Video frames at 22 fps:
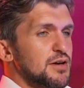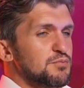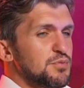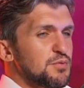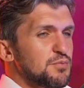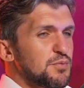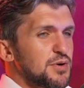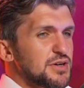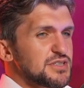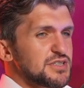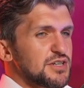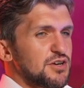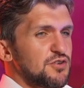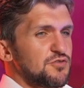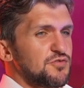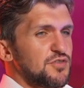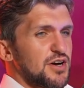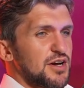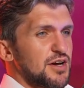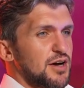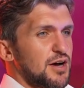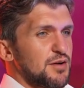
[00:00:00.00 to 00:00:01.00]
But
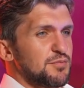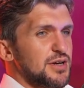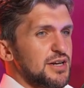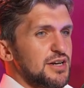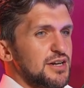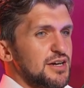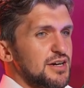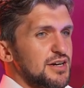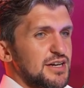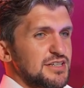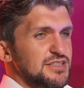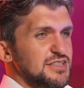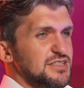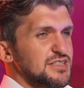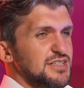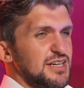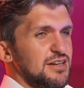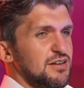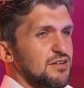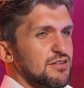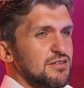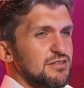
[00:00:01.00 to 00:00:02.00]
myself, I mean, as I
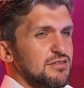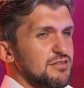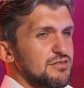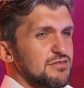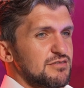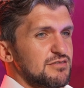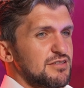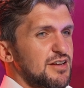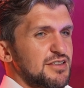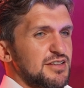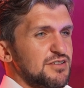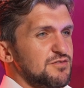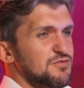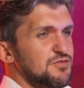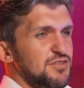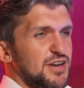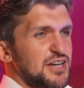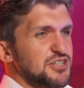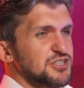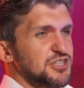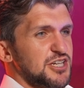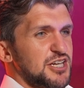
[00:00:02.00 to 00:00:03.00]
said, nothing
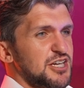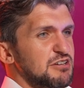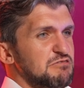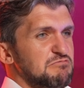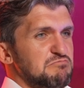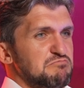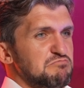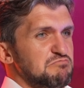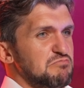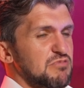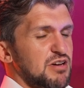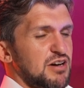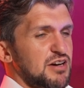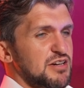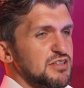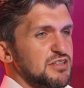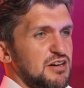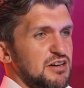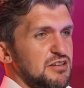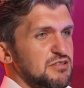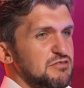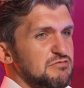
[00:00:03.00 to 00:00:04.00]
flashy. I
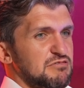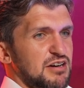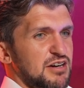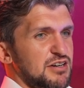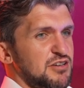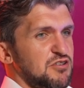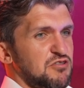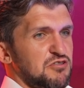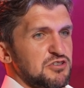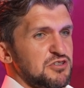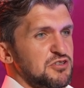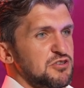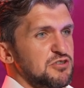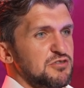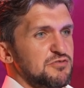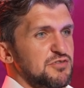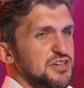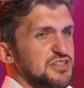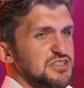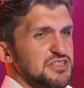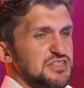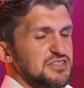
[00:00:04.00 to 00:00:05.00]
got a
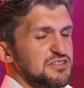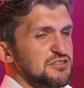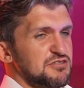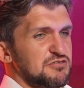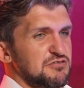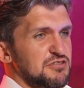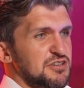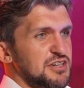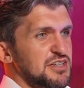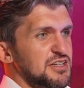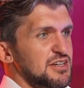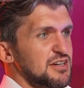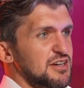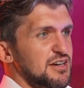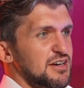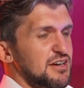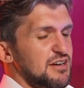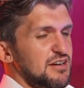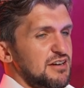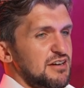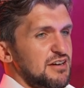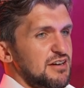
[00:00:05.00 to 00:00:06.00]
university degree.
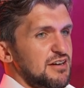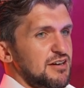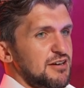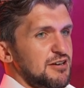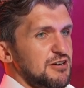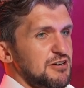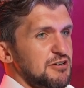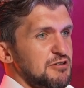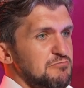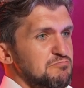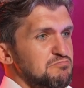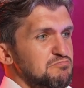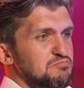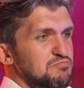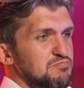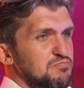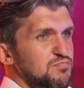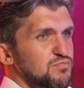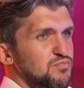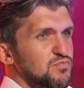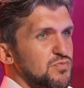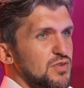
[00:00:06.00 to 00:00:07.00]

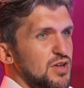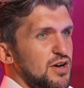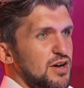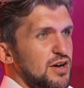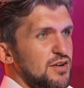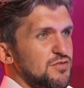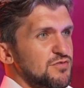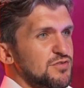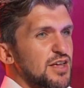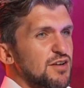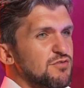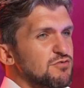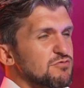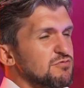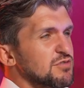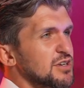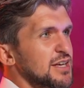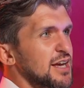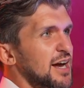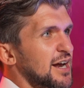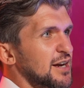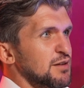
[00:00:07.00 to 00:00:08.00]
I've never
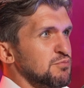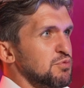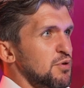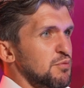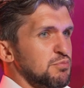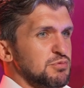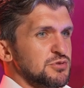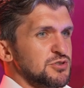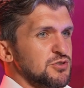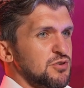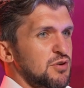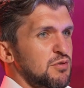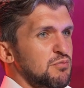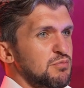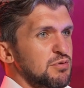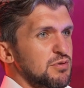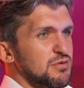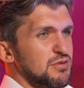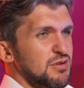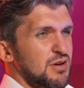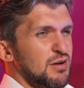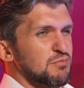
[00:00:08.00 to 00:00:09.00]
really had a proper job,
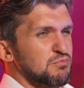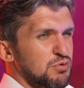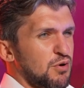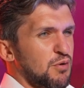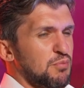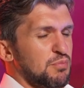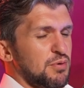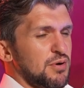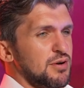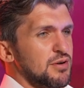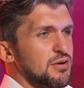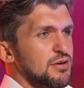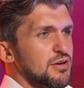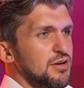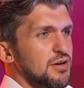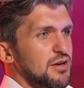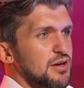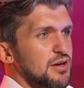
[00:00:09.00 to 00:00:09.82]
like proper,